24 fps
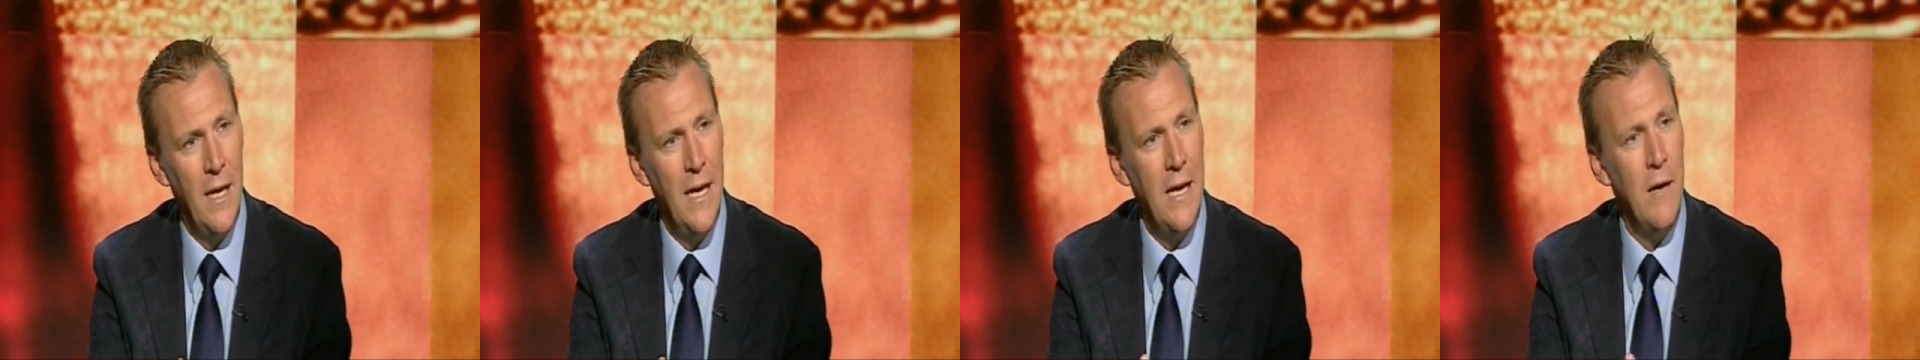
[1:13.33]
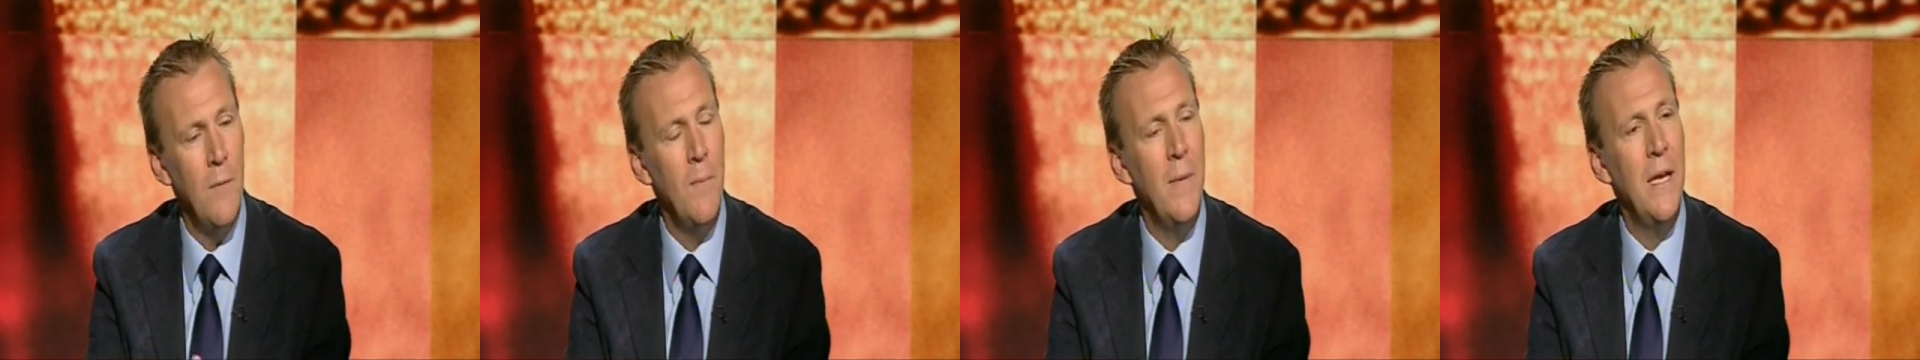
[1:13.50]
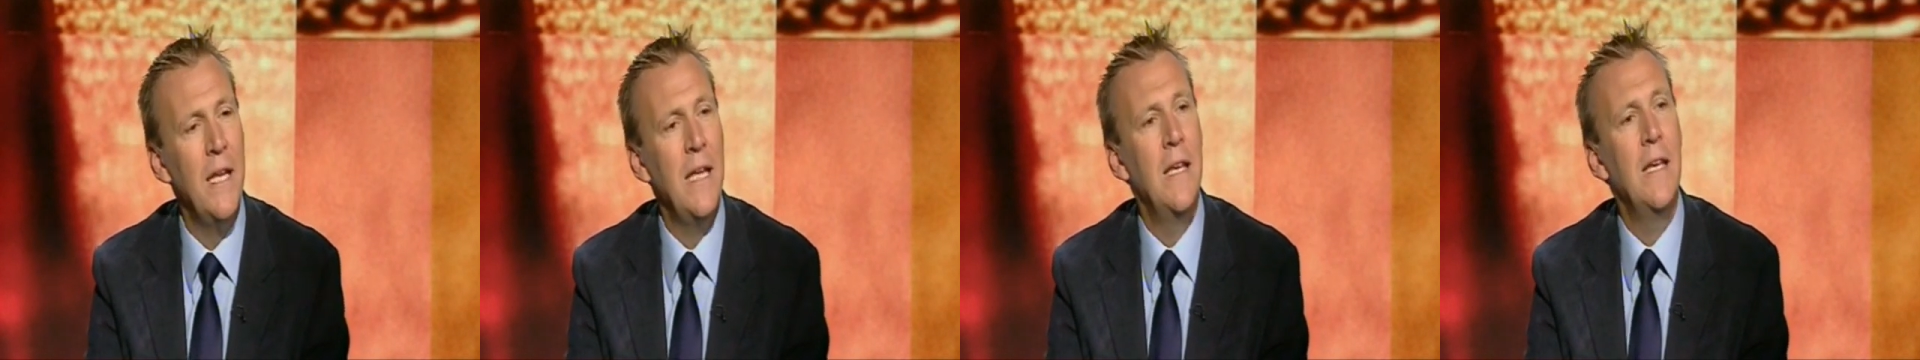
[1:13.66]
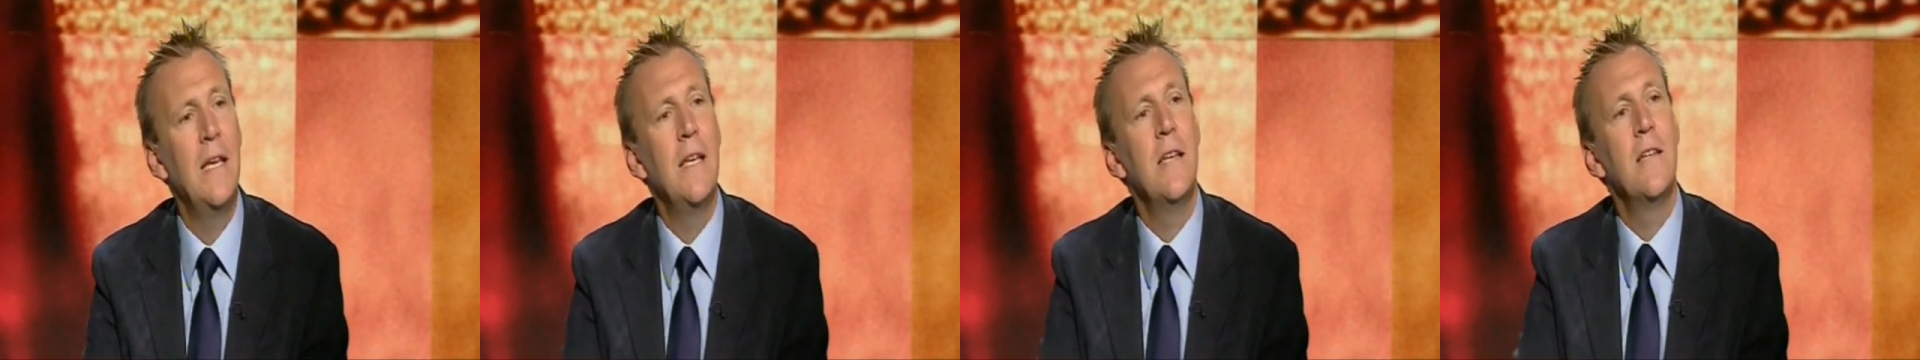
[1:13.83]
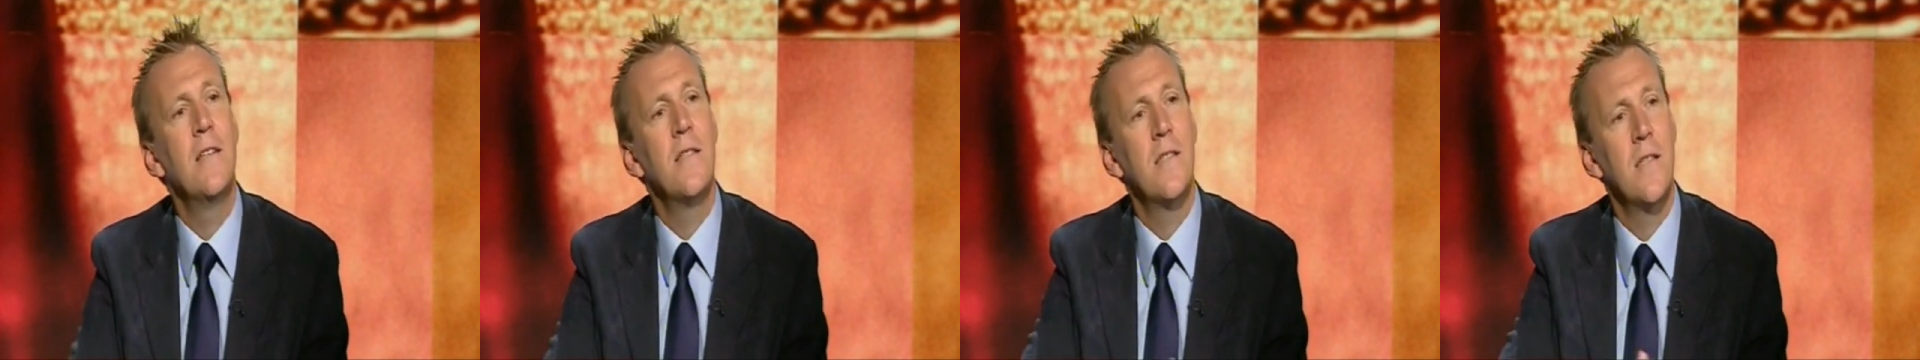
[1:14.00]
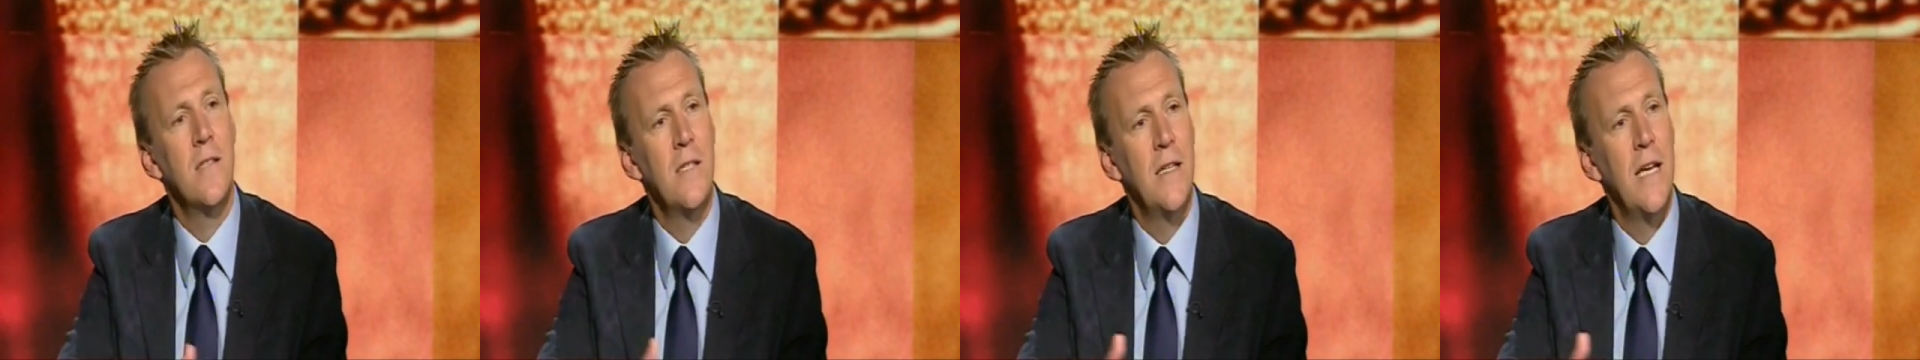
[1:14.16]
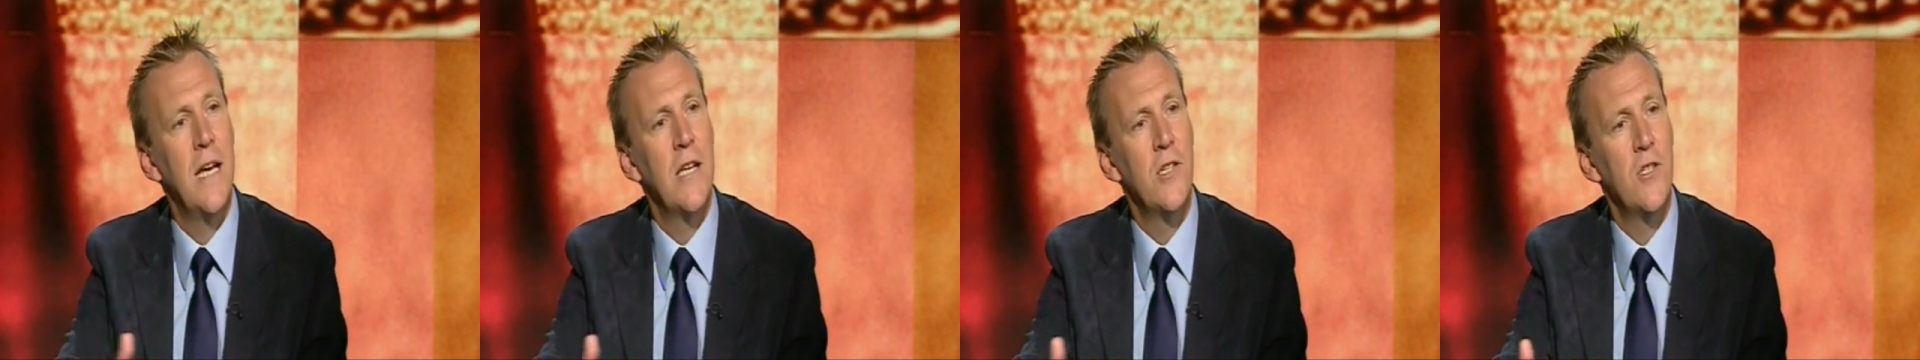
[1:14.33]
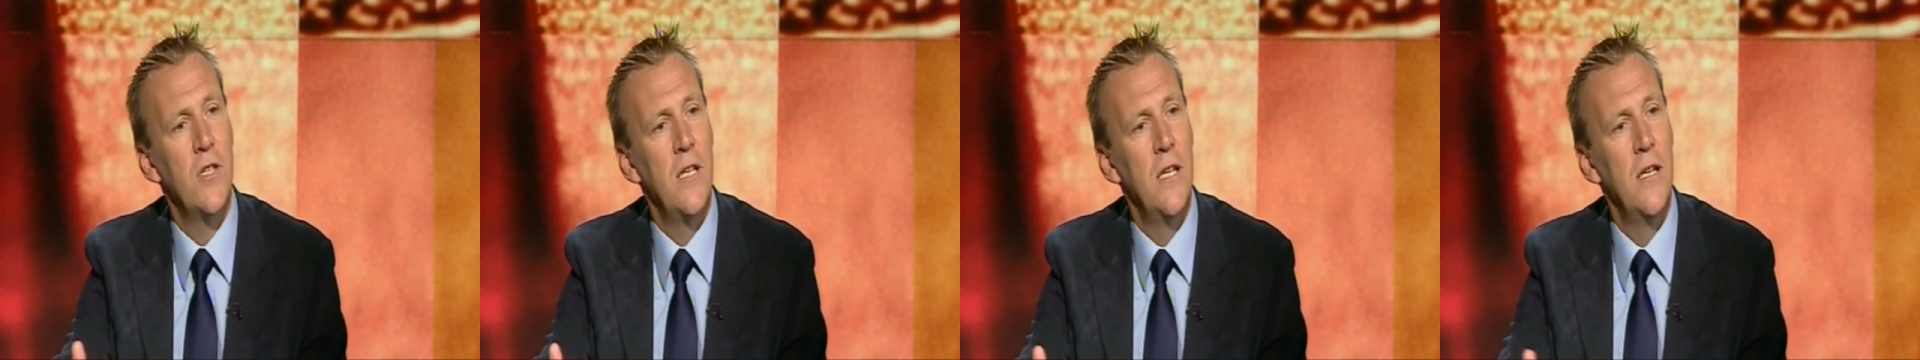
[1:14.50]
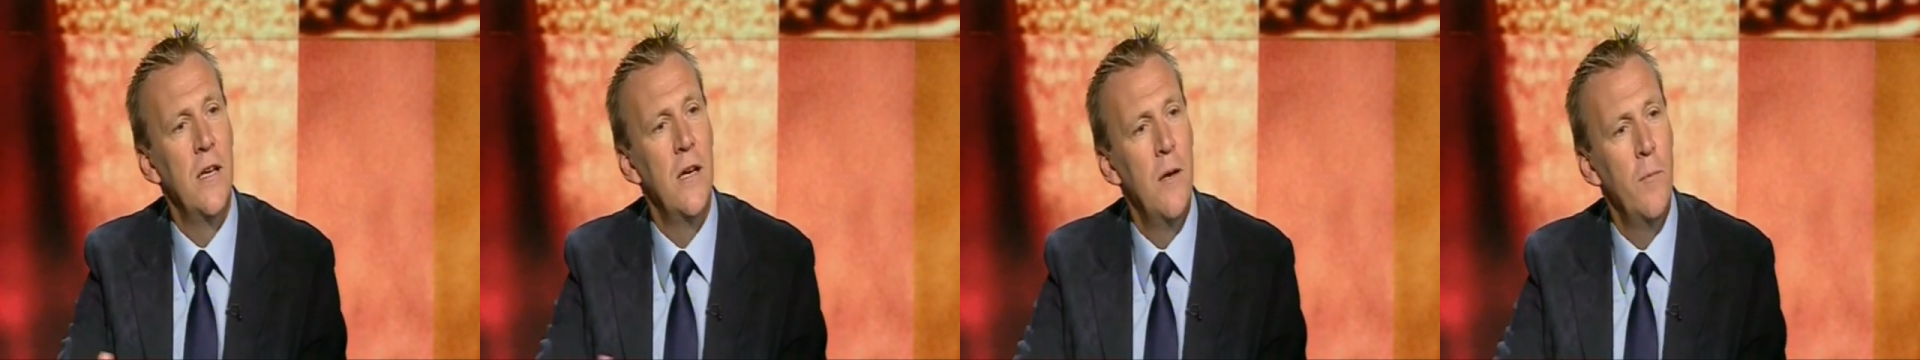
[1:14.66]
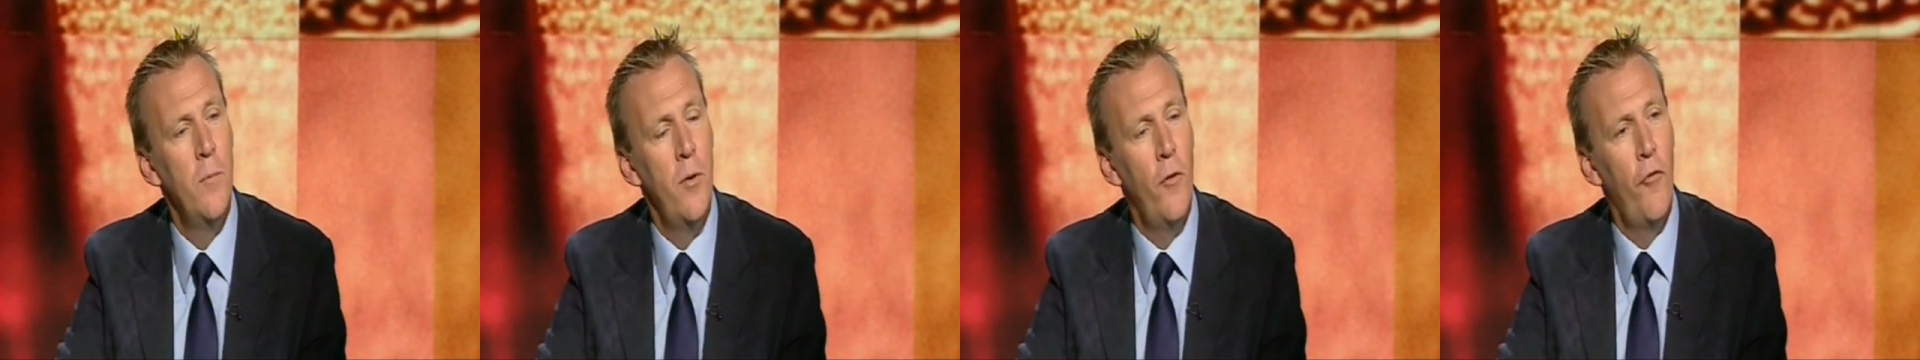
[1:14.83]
How many years does he actually